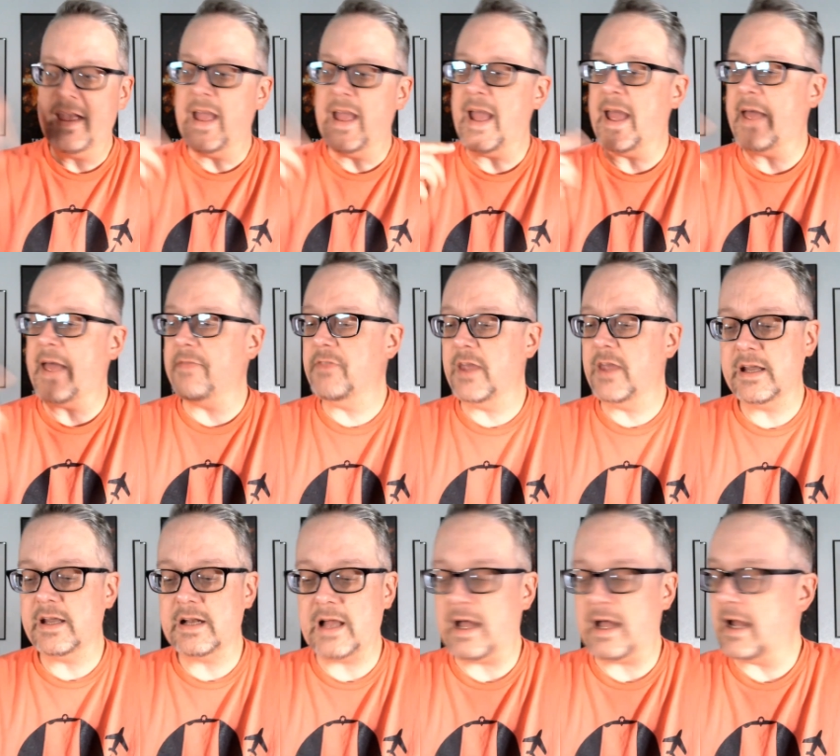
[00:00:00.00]
and
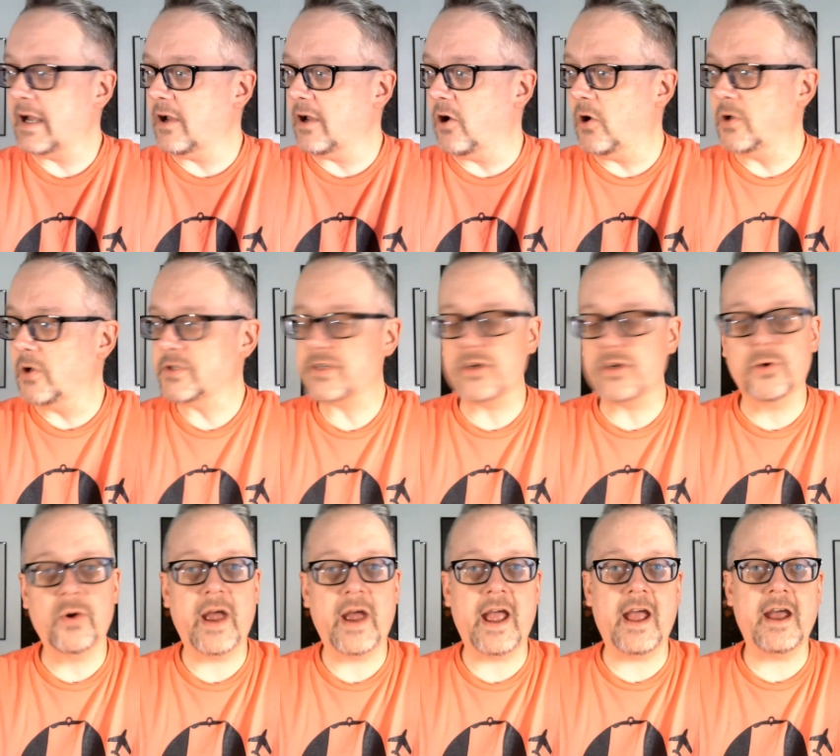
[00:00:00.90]
then I also
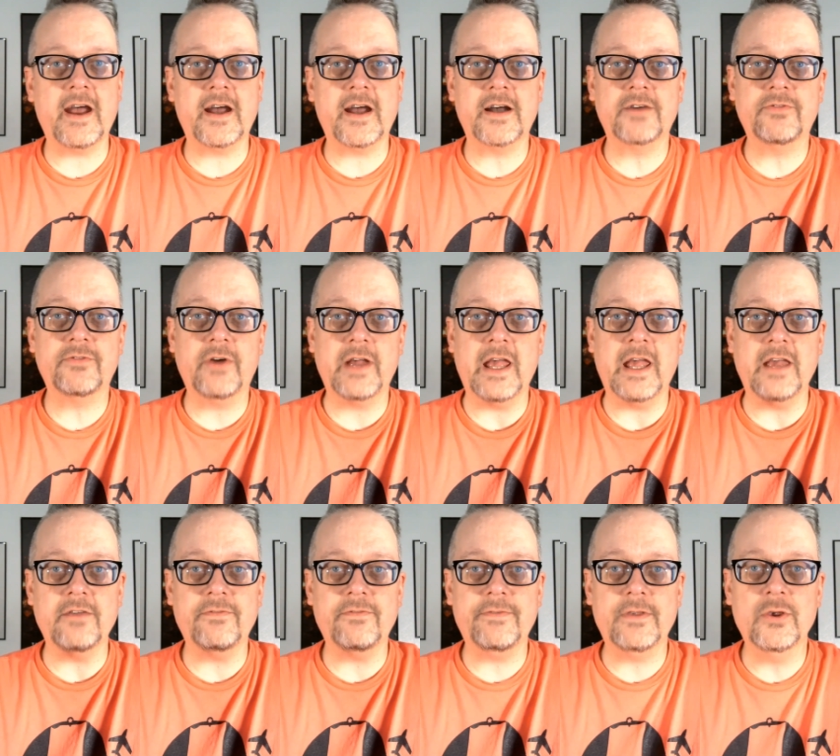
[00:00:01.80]
have a
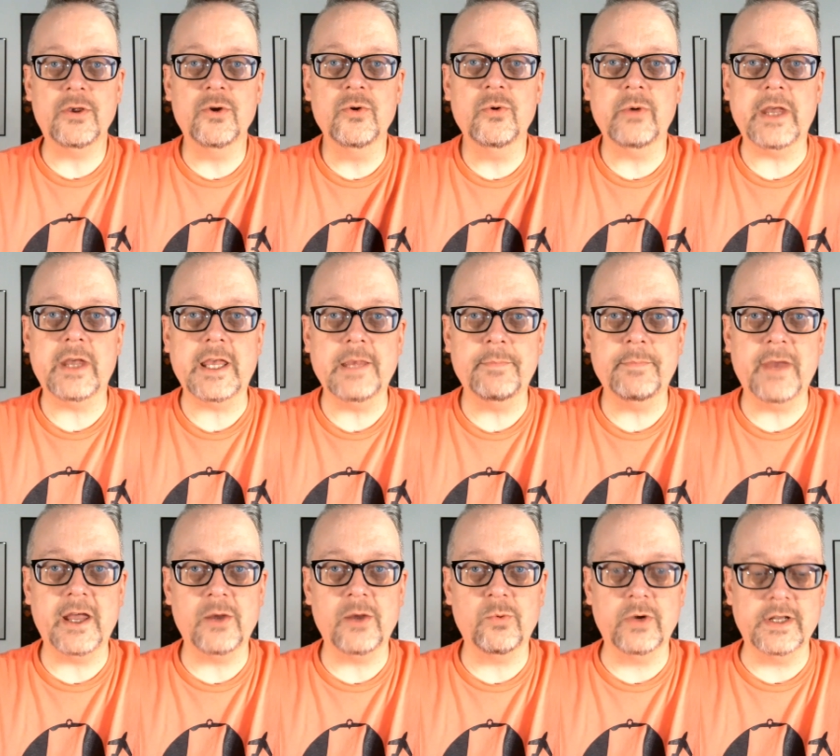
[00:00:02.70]
few
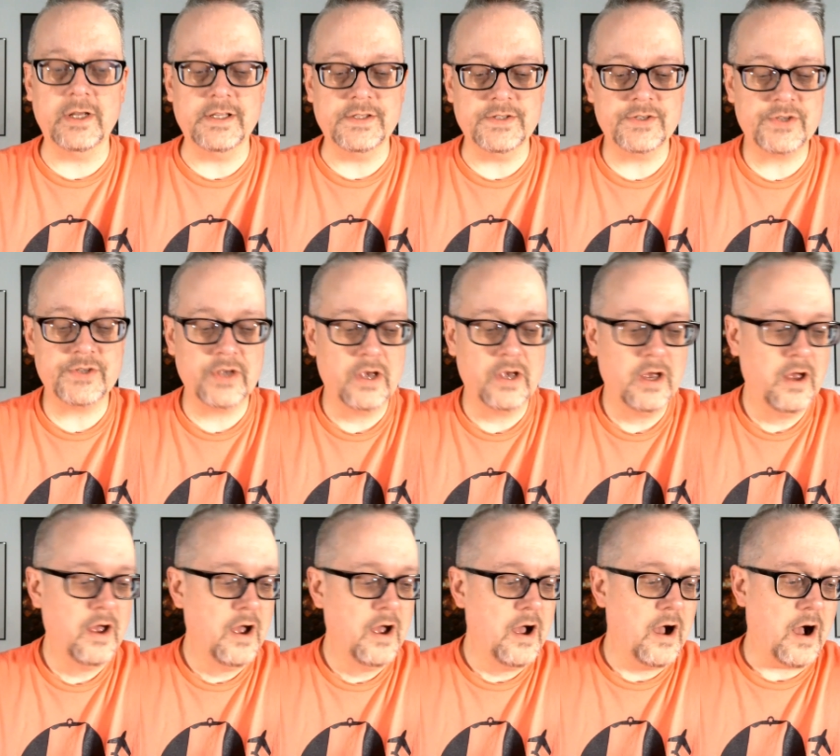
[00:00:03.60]
eBay wins.
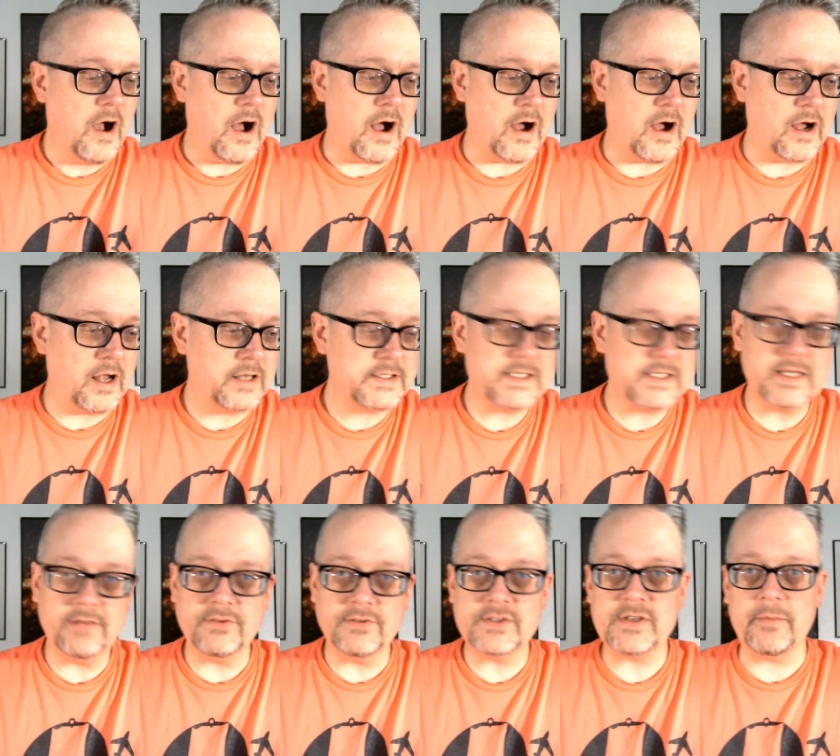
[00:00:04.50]
Uh, to
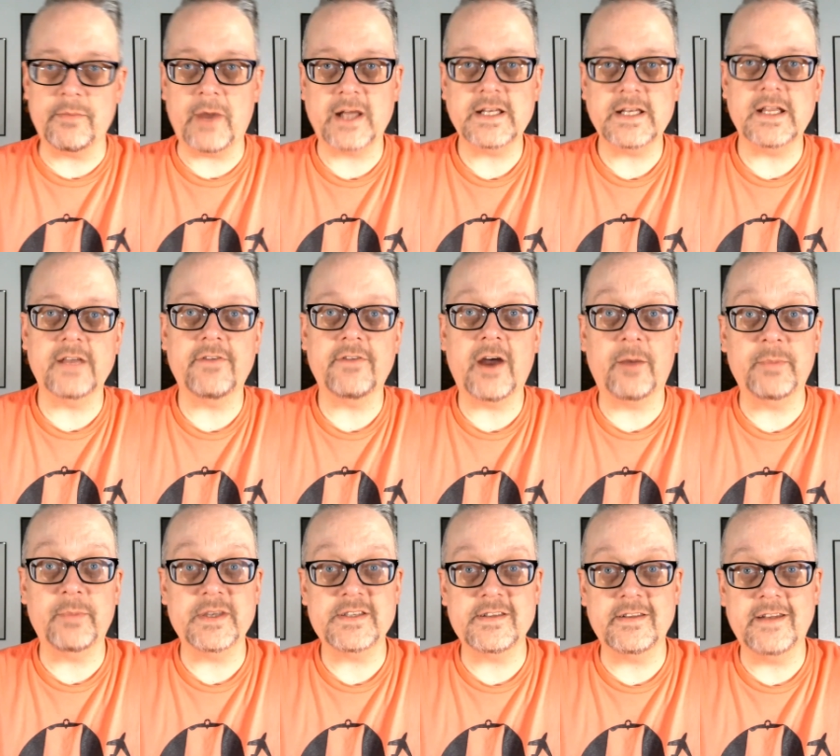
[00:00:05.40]
give you some idea of how
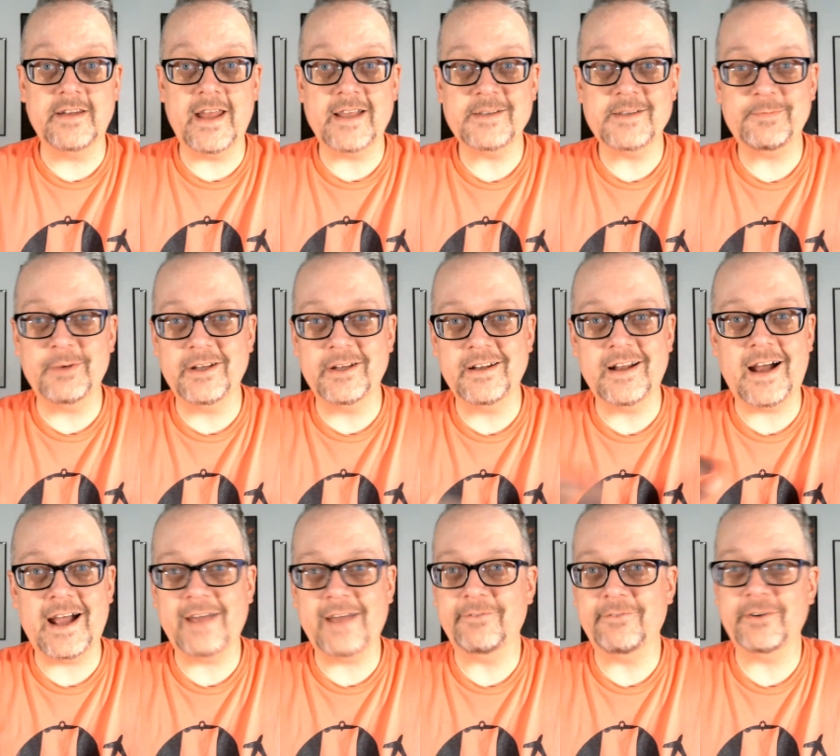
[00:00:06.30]
busy the day's been,
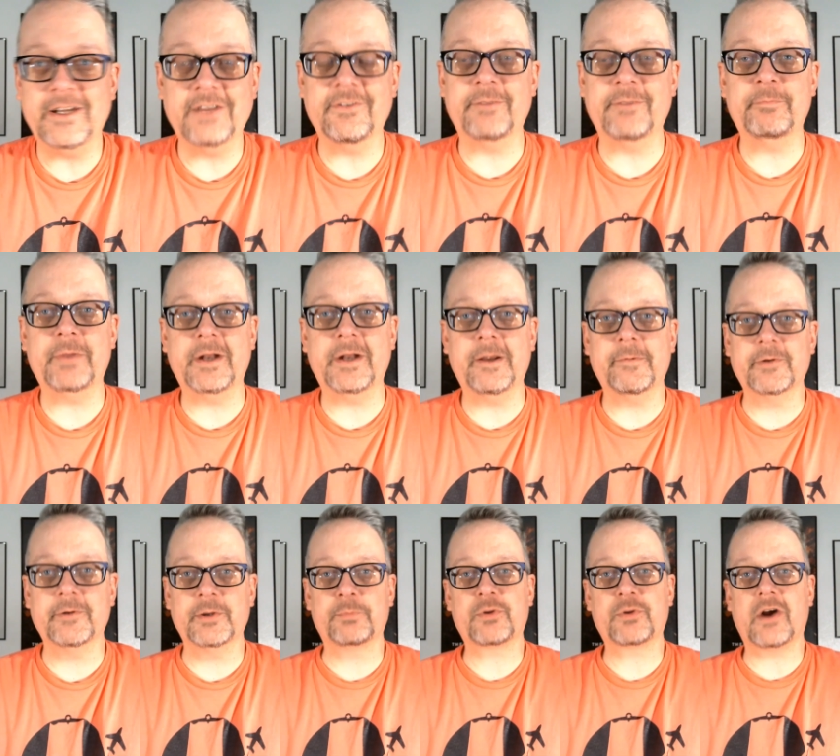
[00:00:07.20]
I haven't even been able
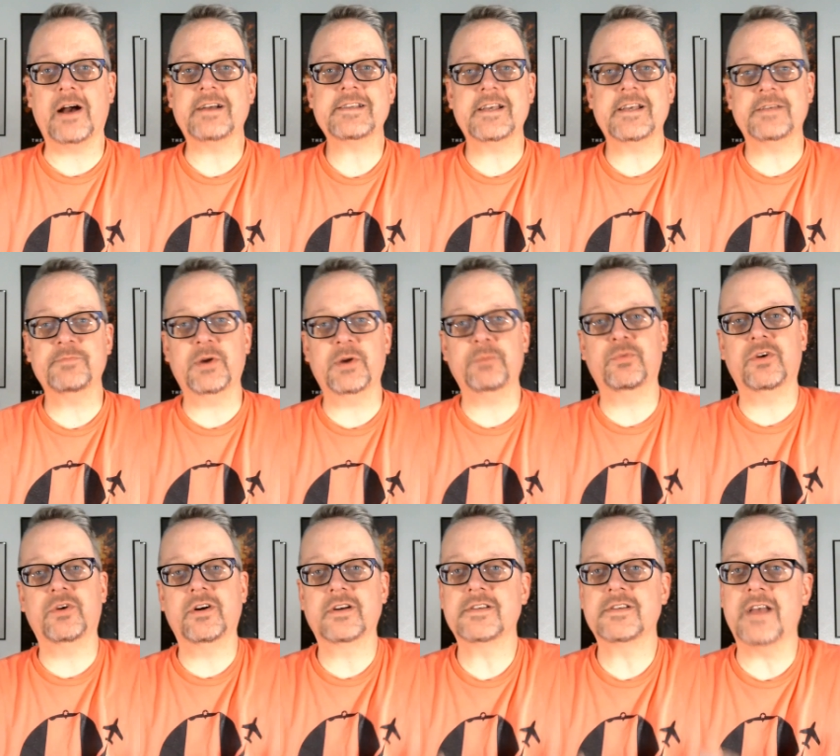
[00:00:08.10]
to process my
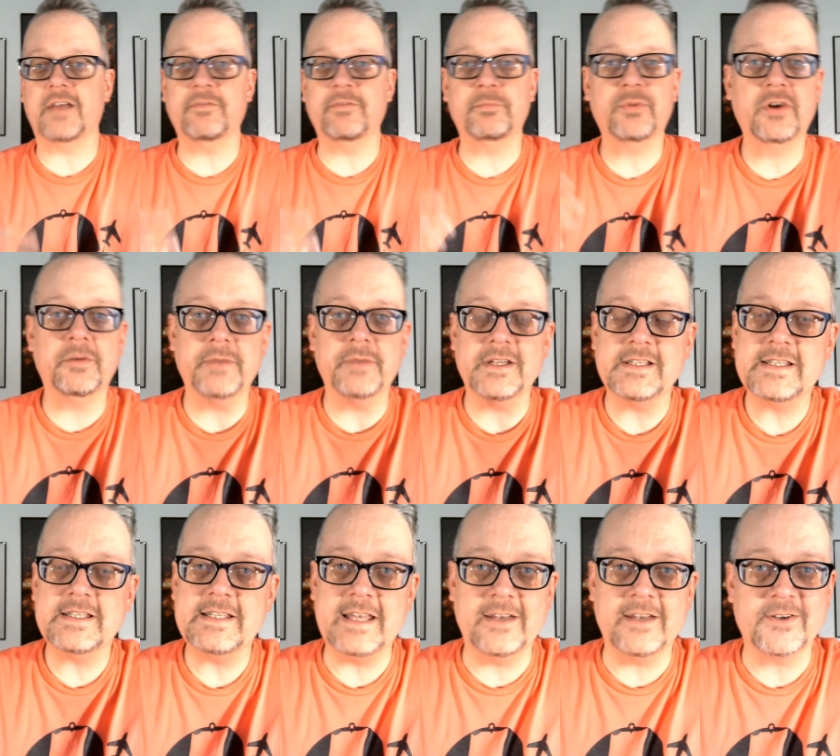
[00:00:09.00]
books. I haven't put them in
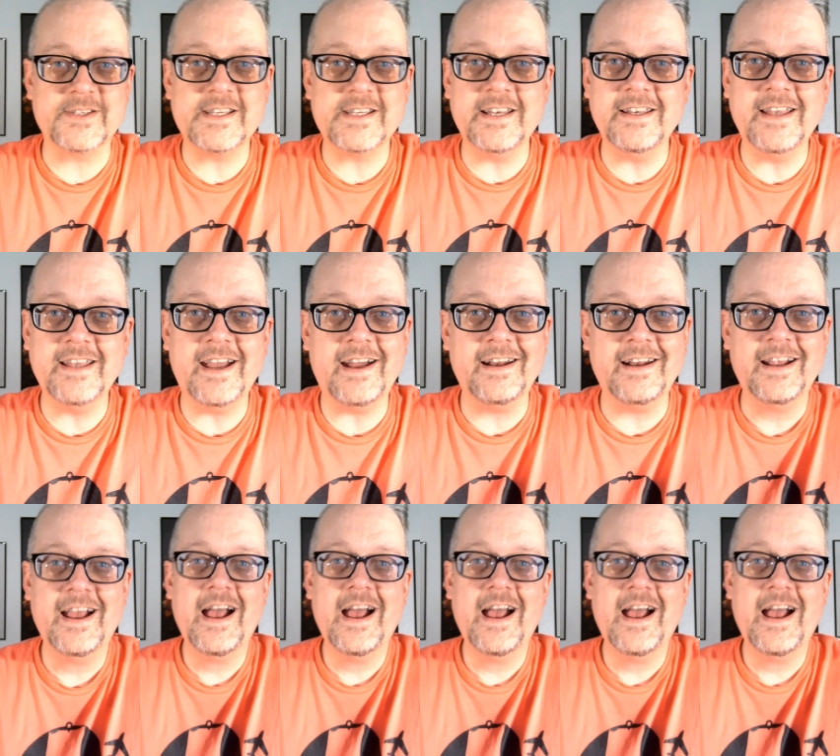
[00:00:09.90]
CLZ yet.